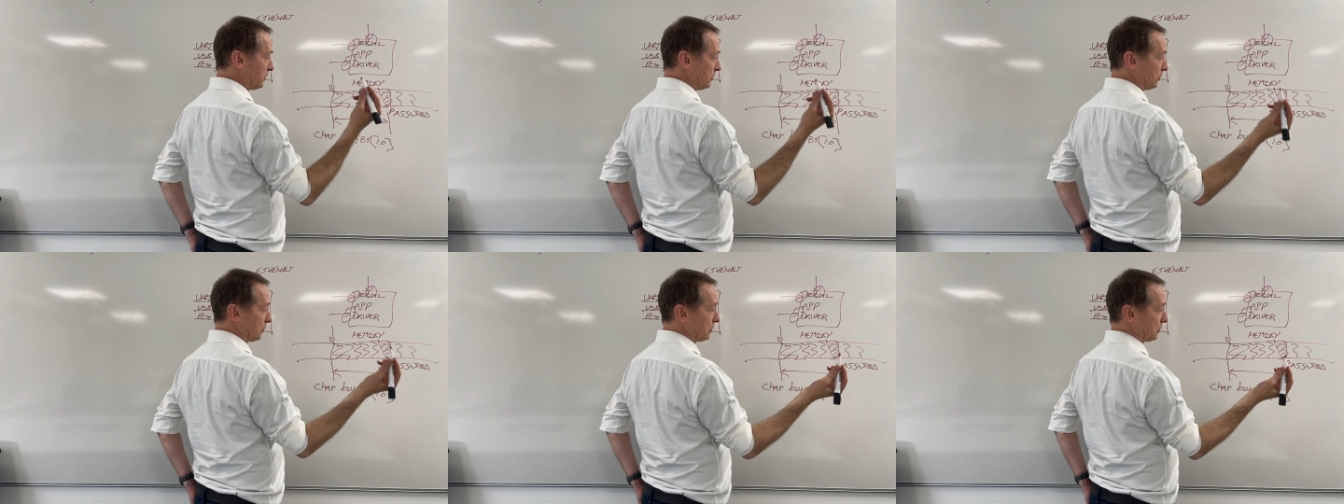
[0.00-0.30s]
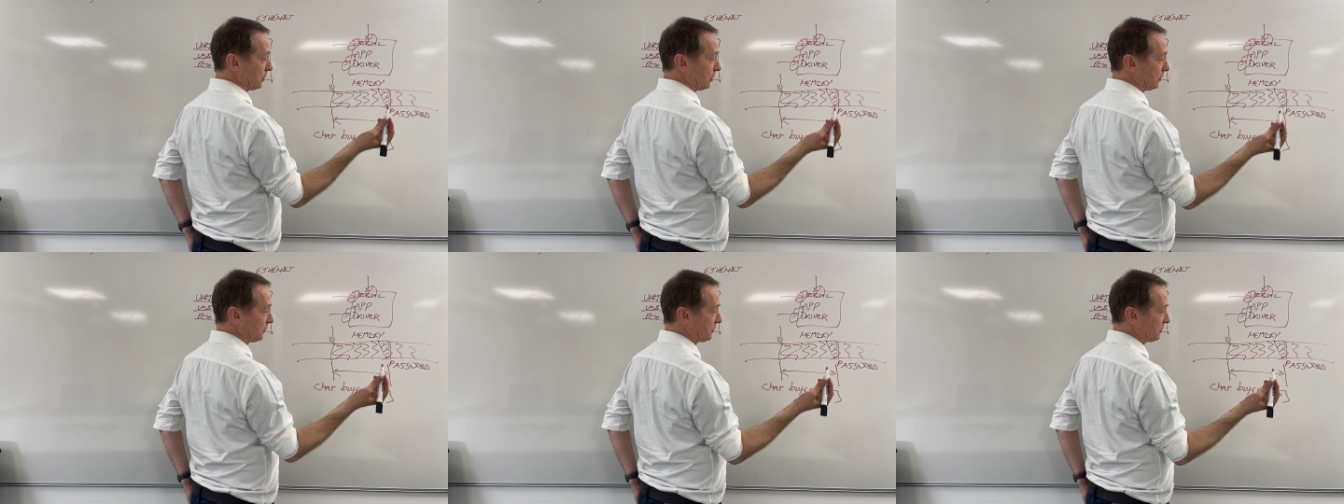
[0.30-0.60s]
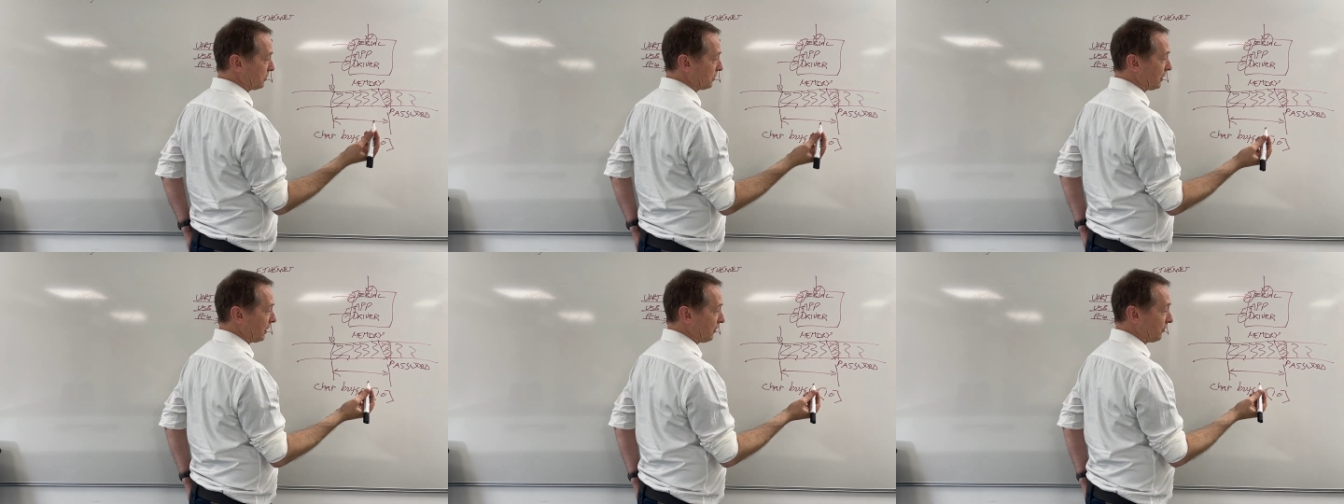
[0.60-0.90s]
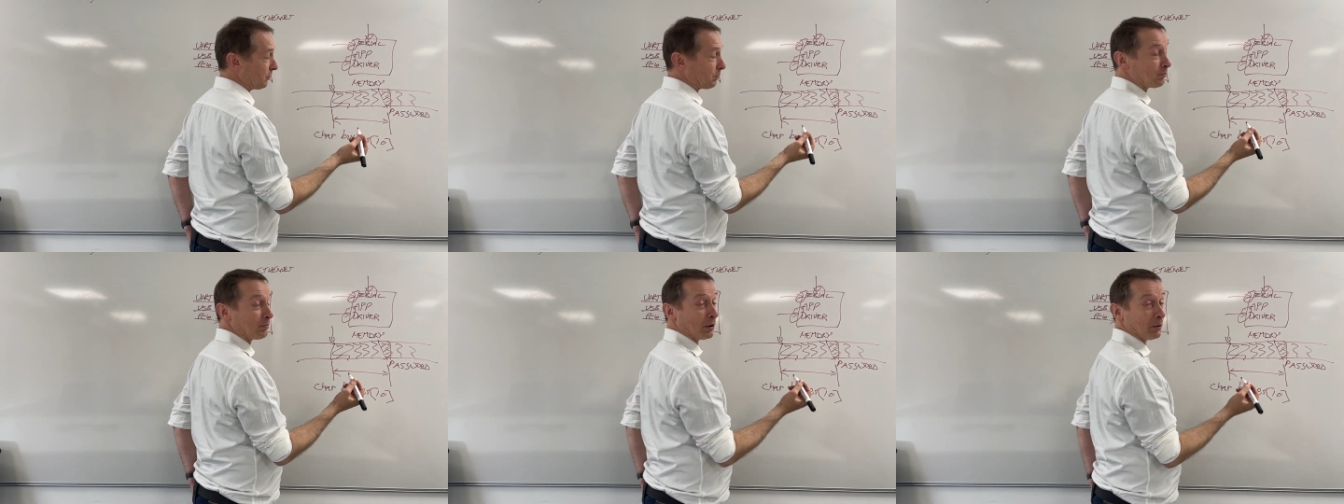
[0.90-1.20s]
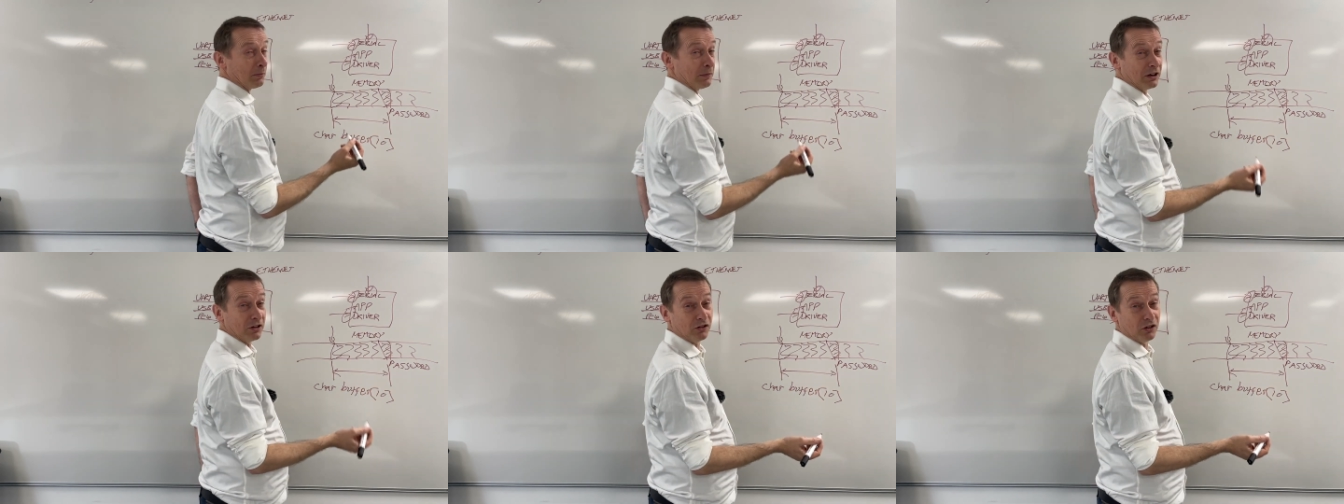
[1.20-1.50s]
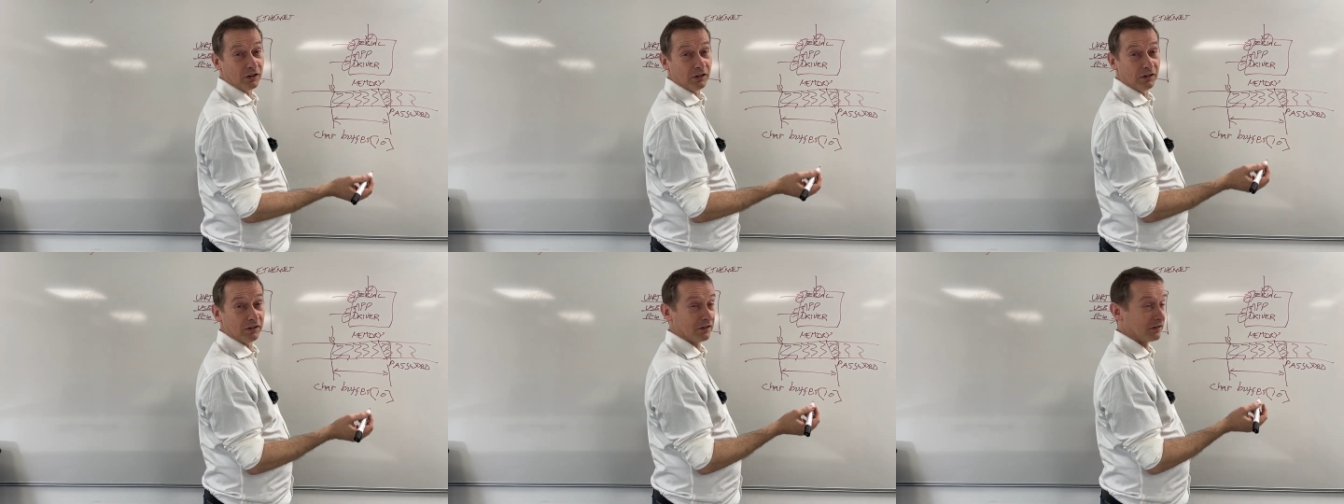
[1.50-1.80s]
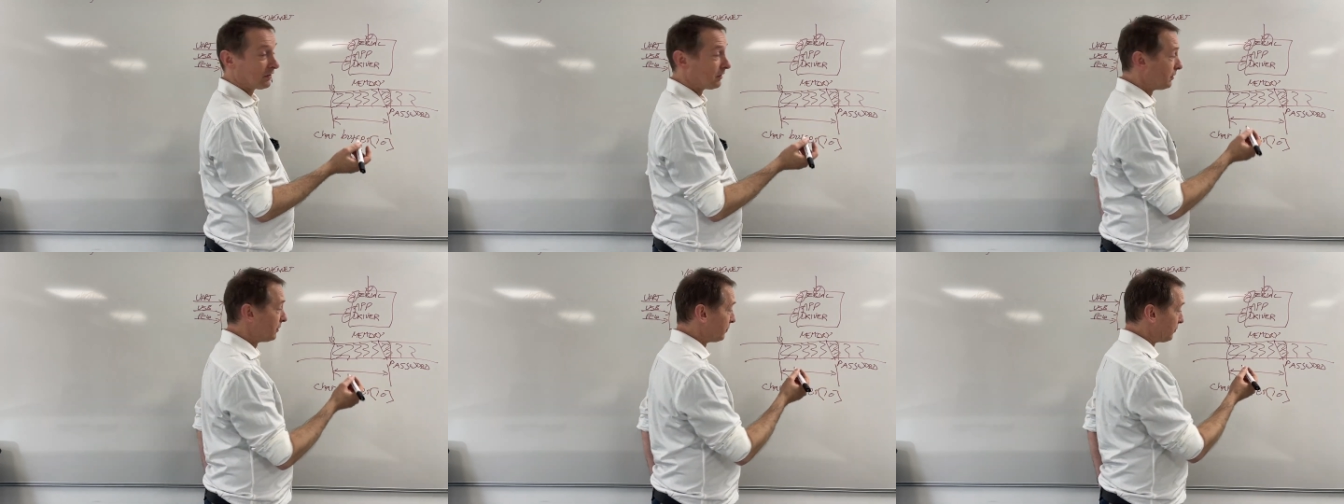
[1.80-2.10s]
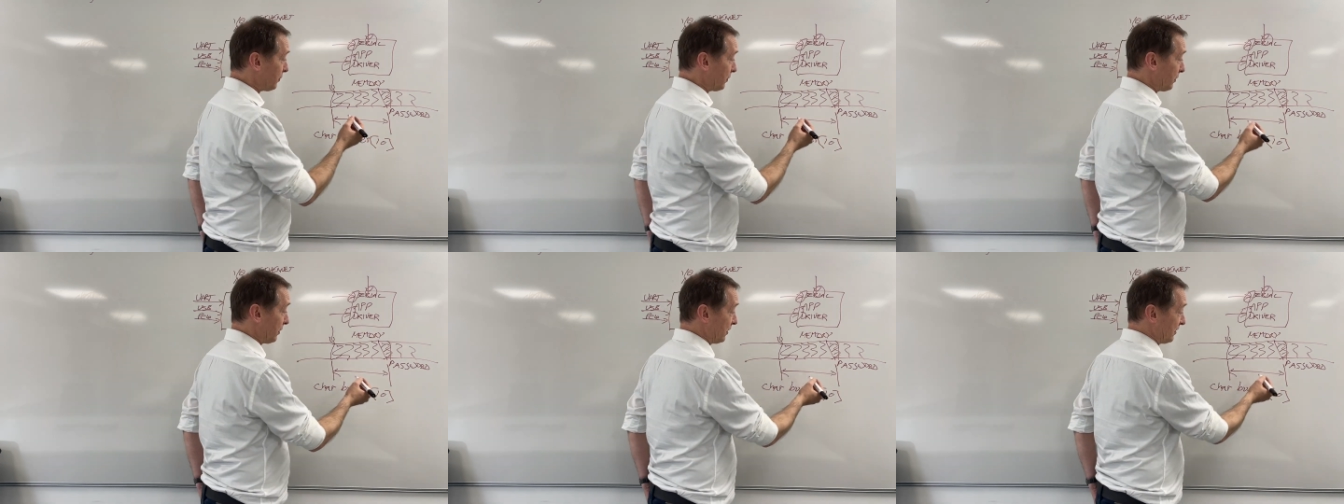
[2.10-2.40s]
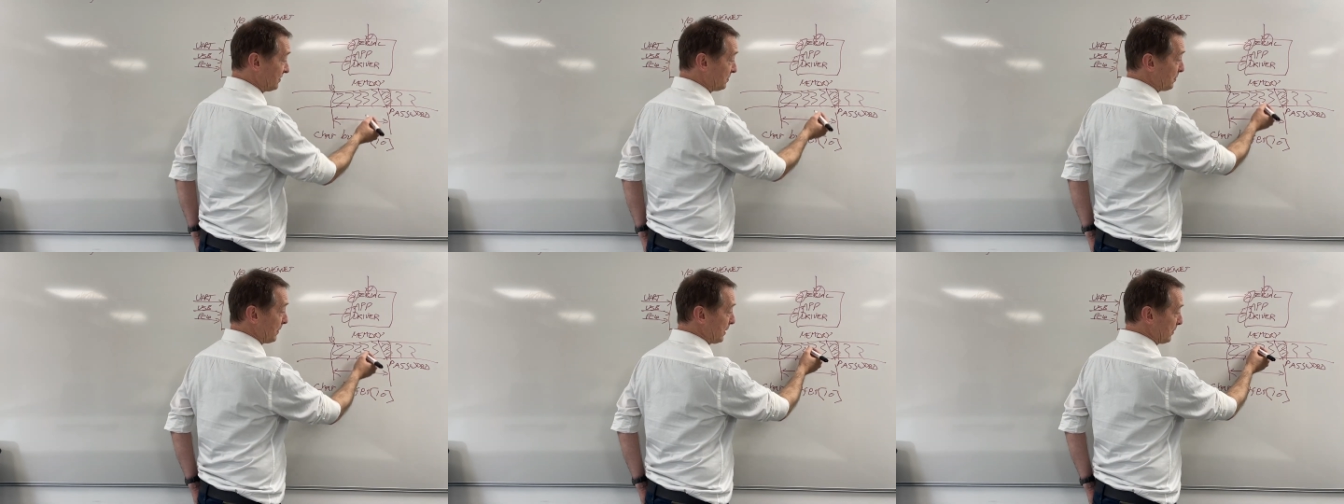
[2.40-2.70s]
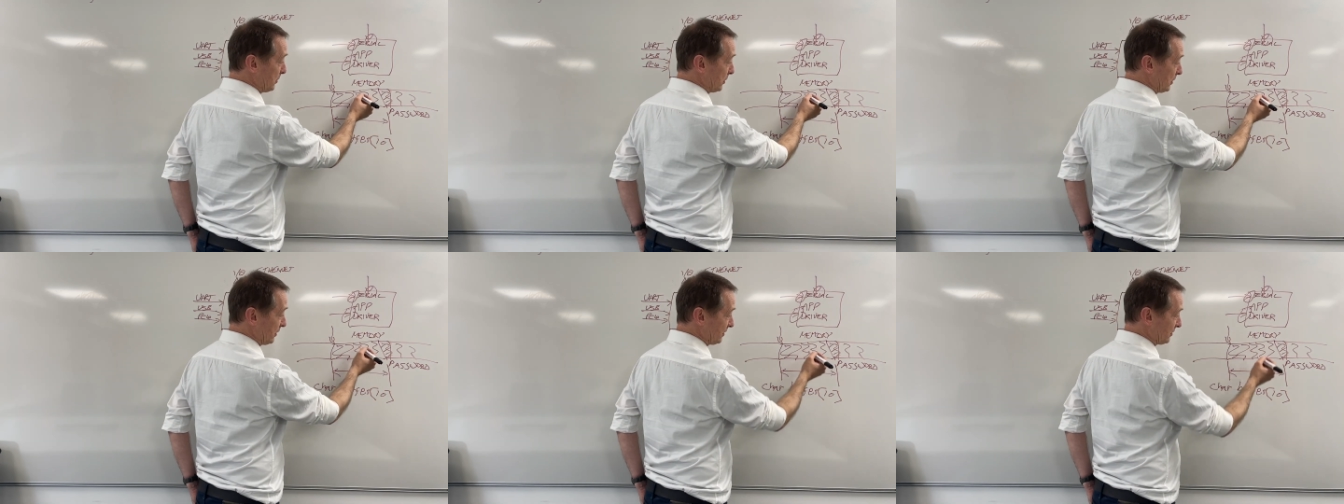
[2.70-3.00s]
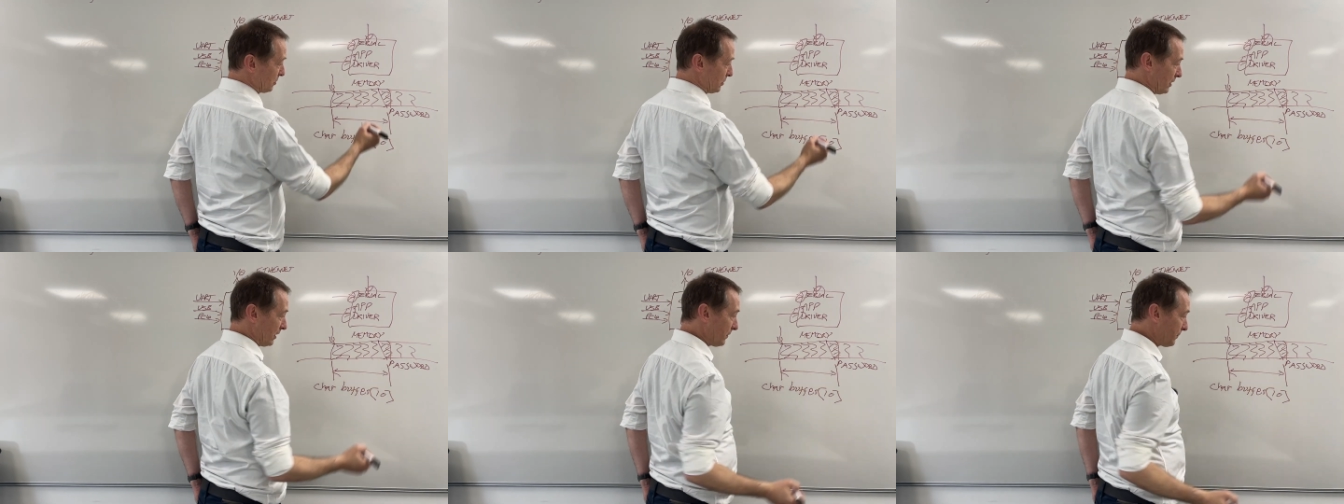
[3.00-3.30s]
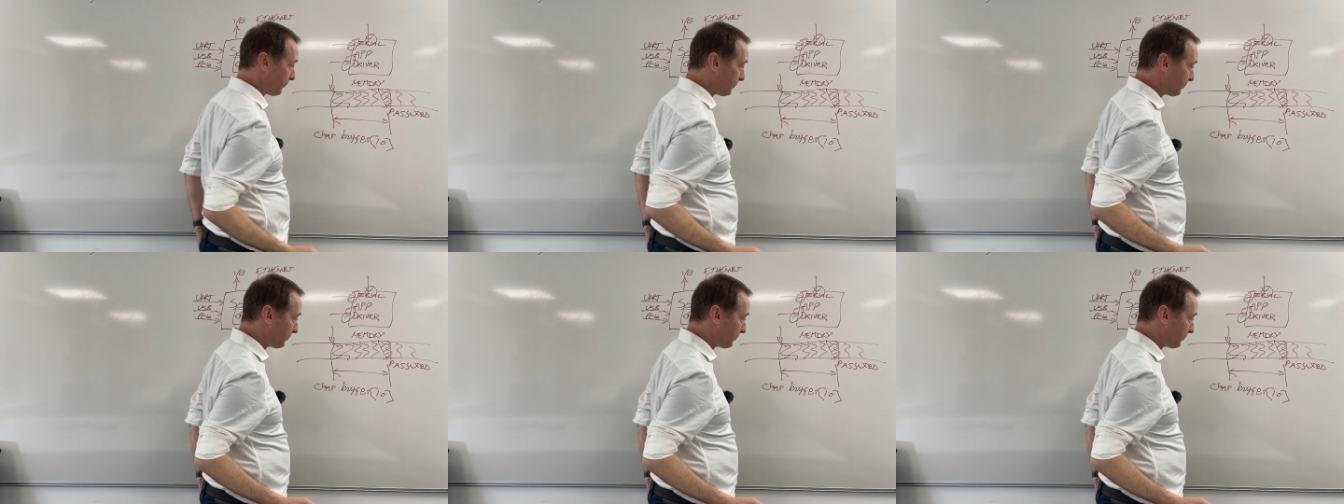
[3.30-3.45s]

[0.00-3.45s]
You can also have permissions for this memory as well.